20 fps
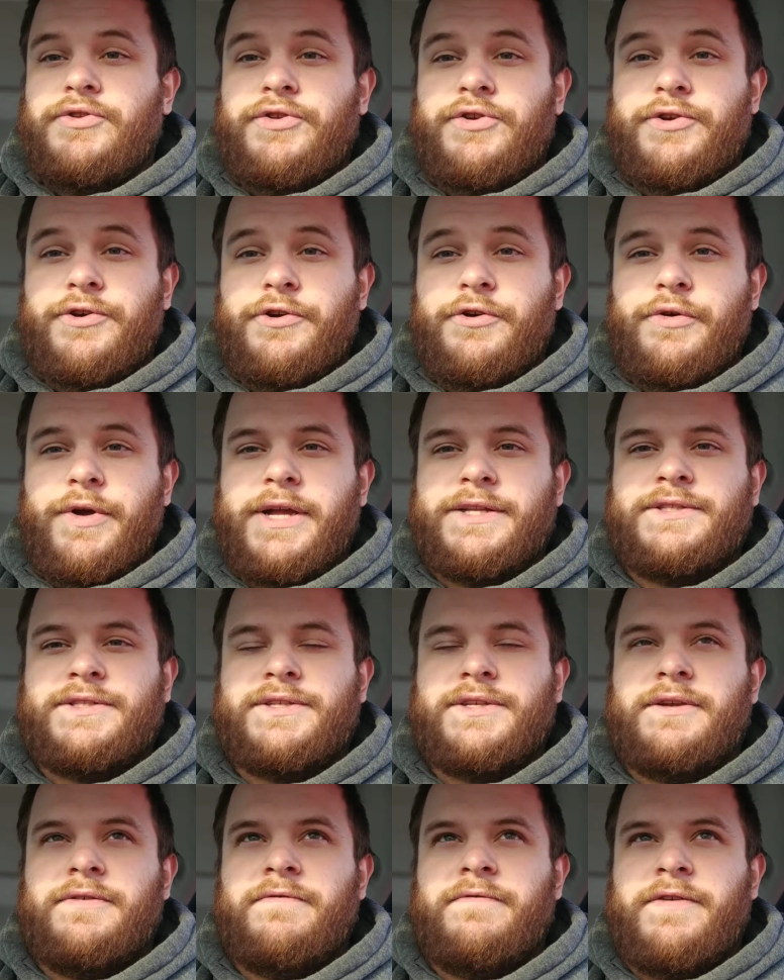2,
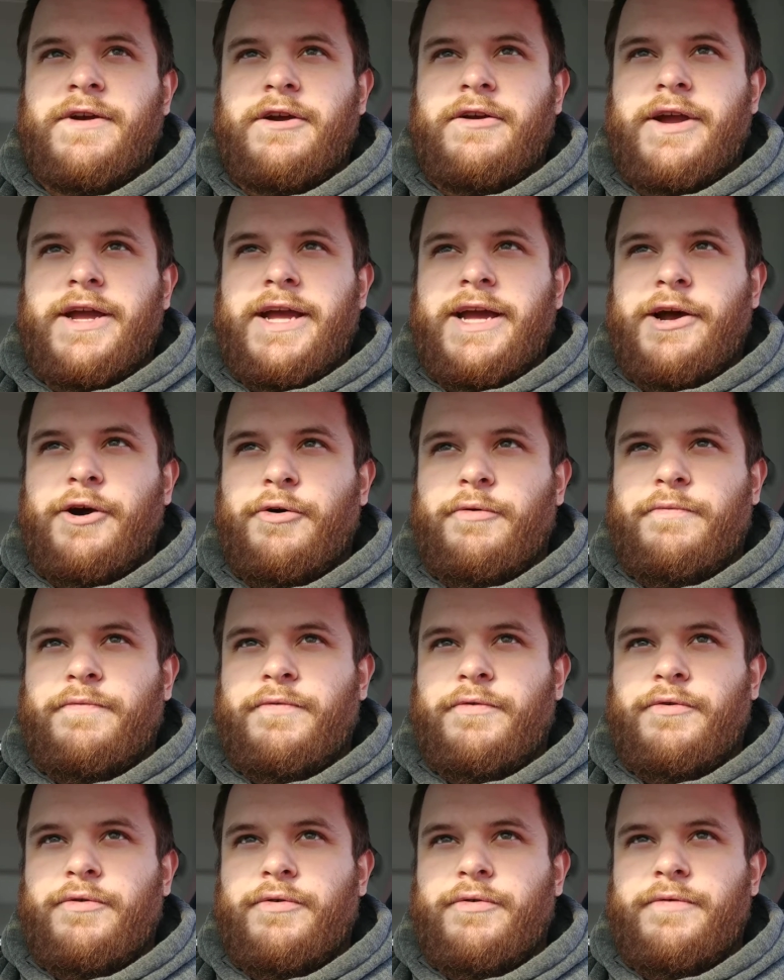it's very
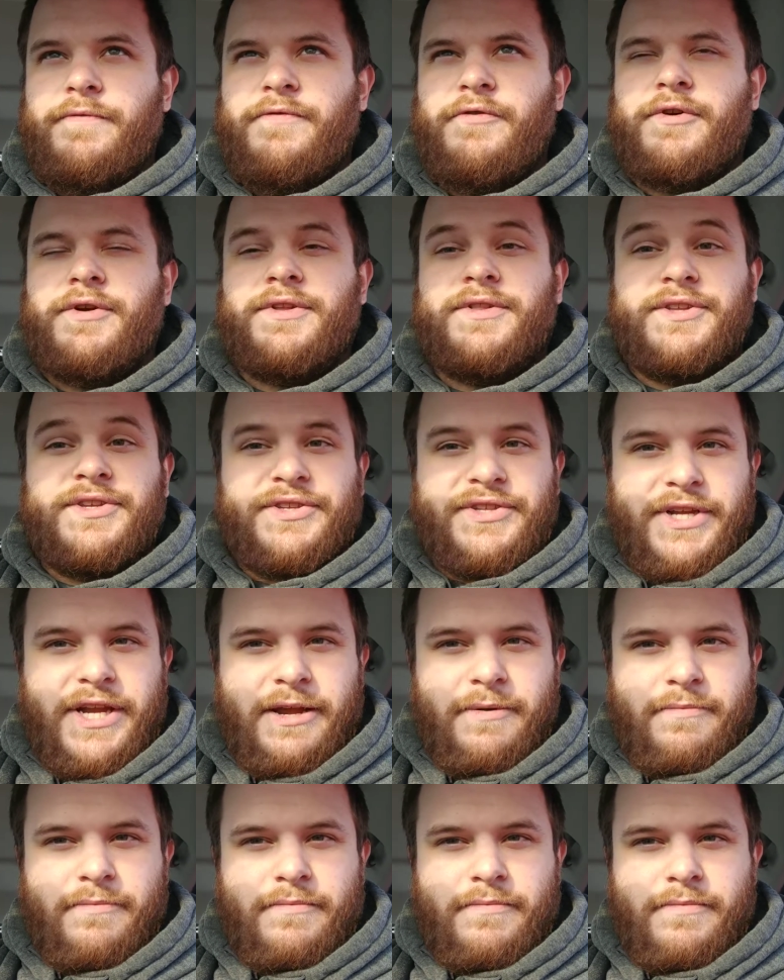helpful for the
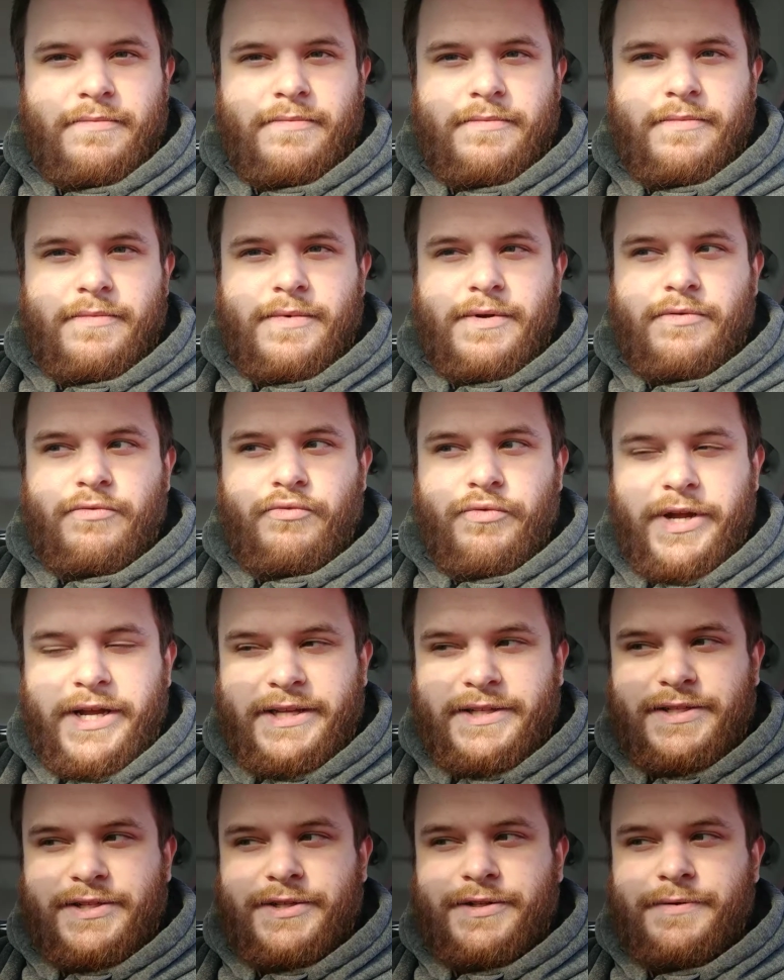same
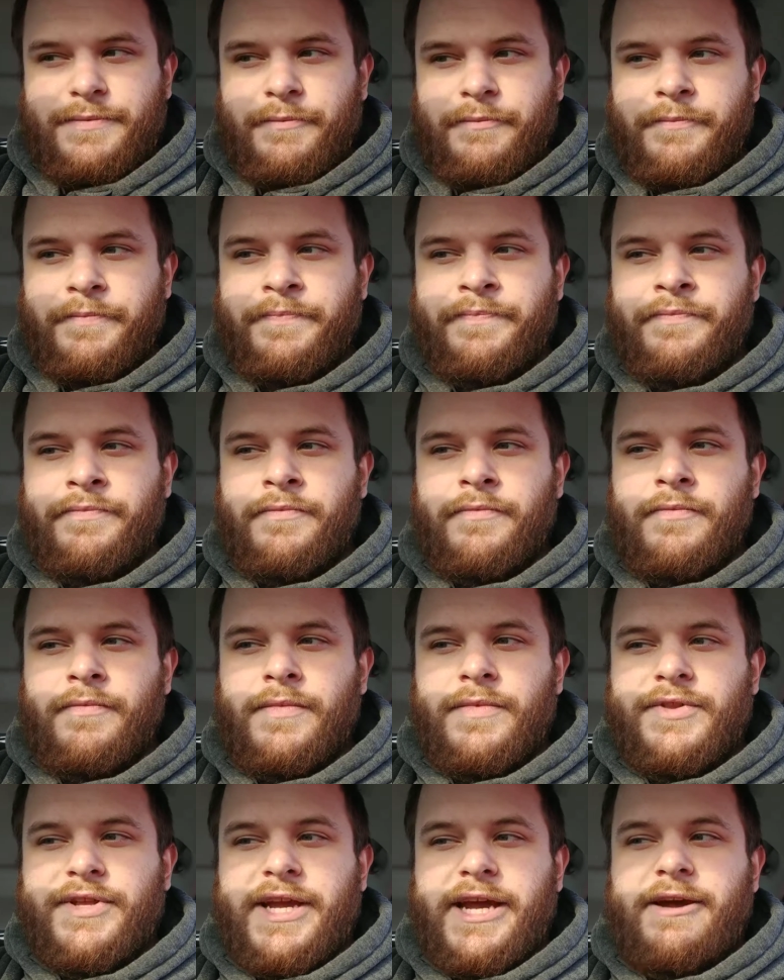reason
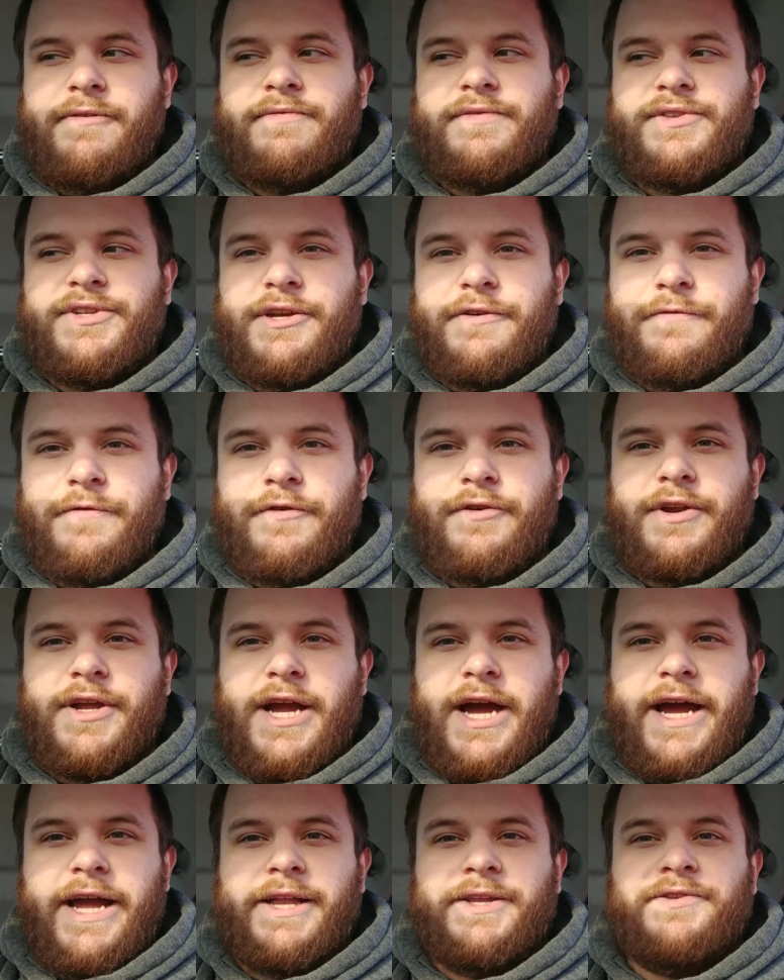to have different
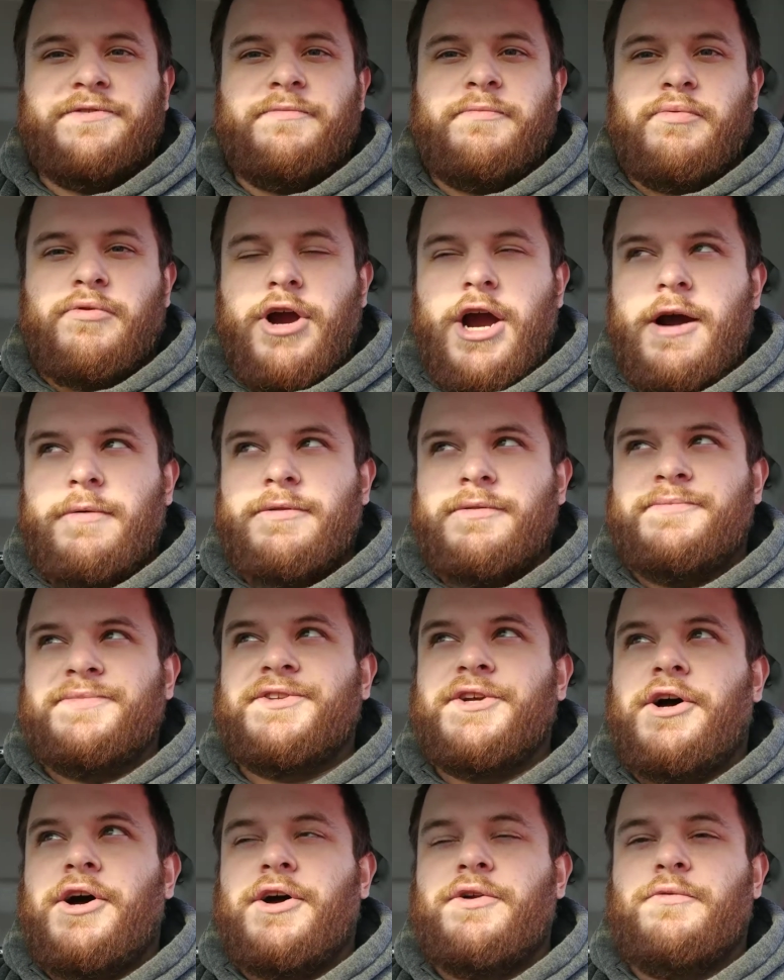kinds of problems
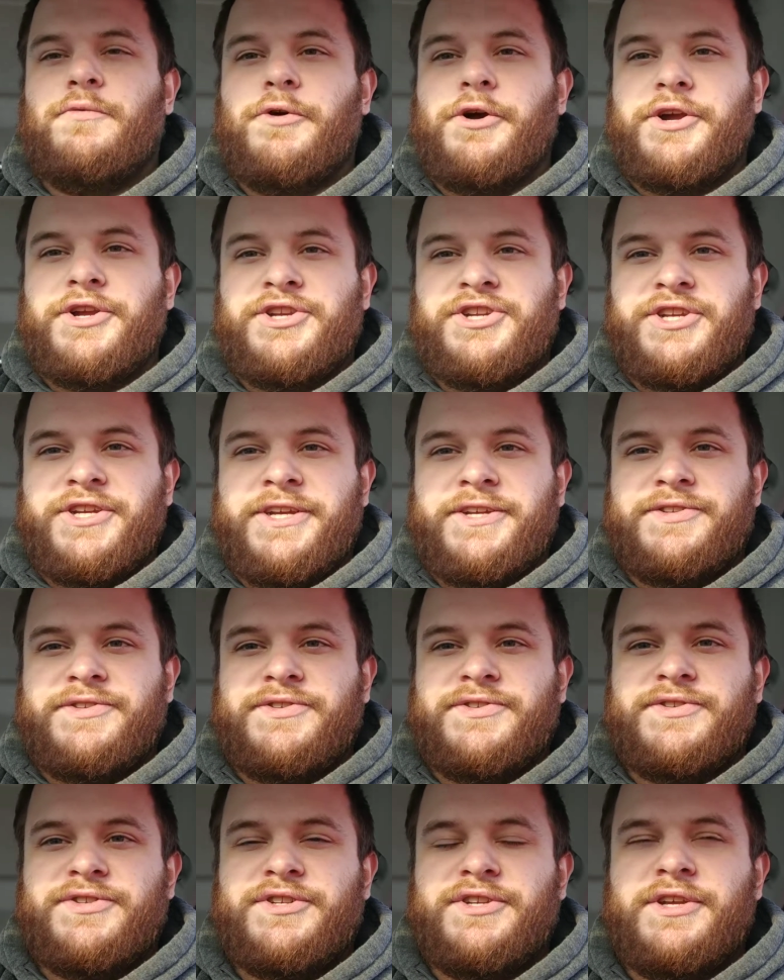on
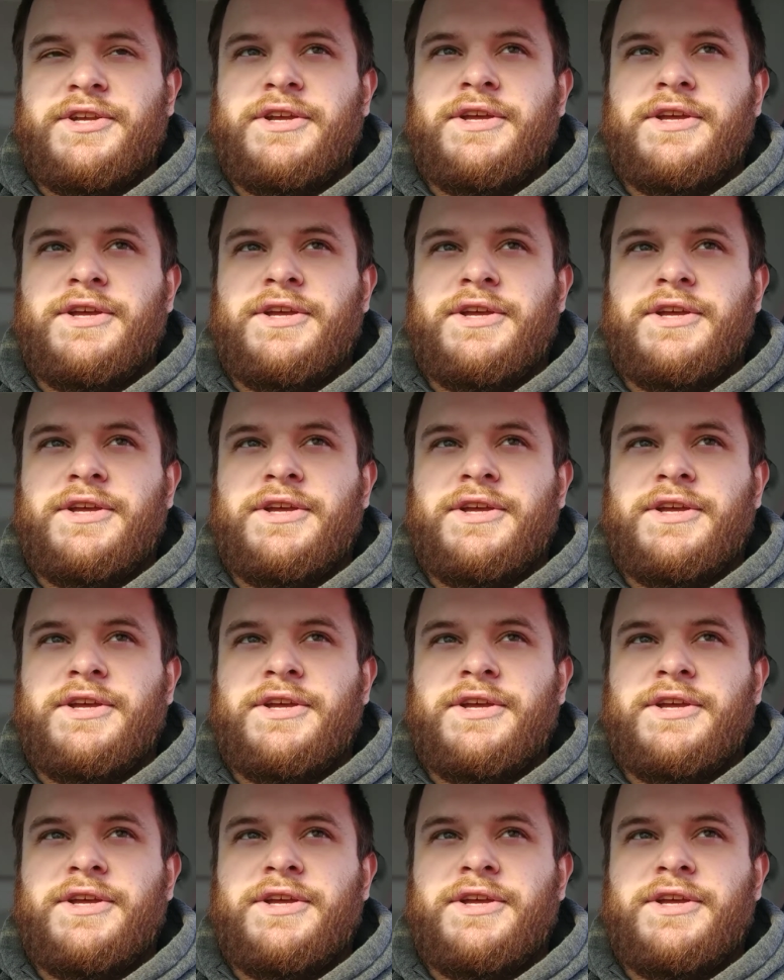worksheets,